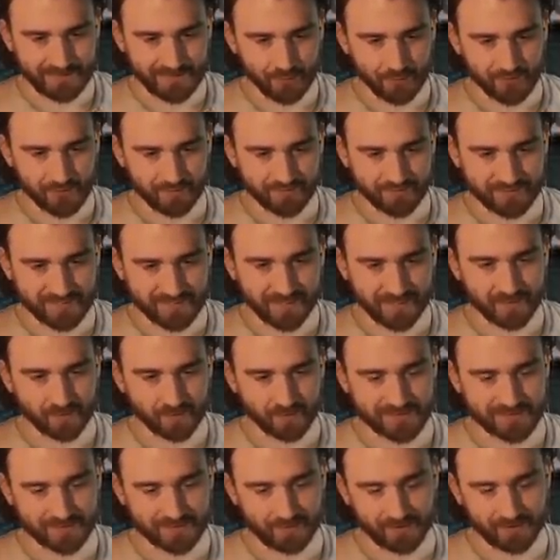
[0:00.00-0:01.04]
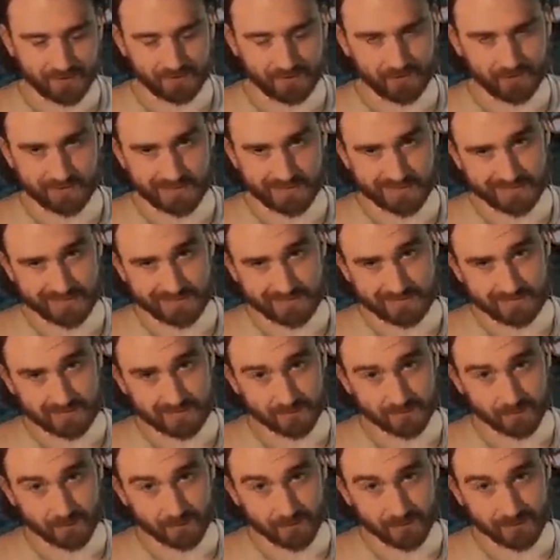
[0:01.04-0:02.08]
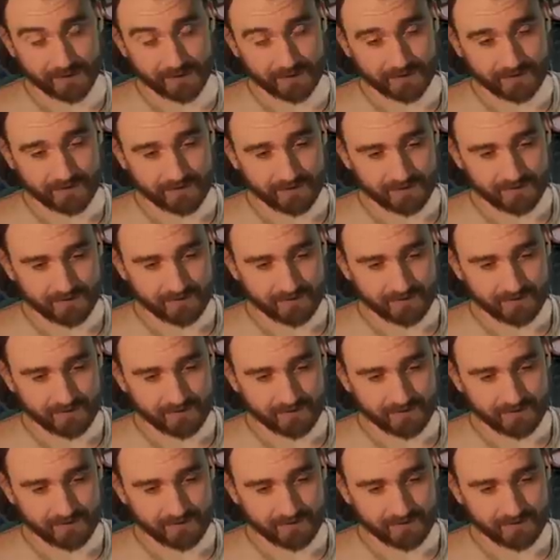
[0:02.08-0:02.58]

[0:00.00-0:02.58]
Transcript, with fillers: glue them together with some other cards. That's what I'm thinking.